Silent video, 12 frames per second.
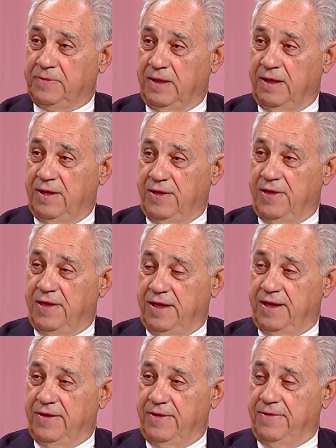they can call me,
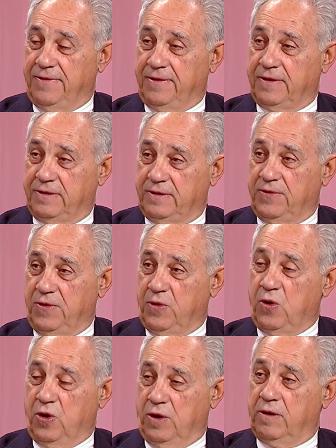I'll, I'll help them, or they can
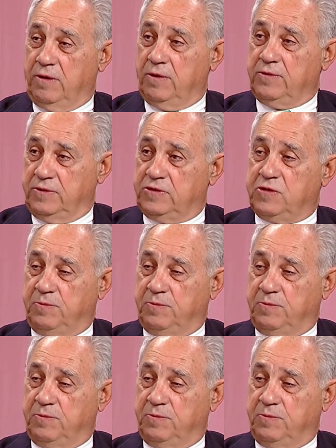do it or, right on the website.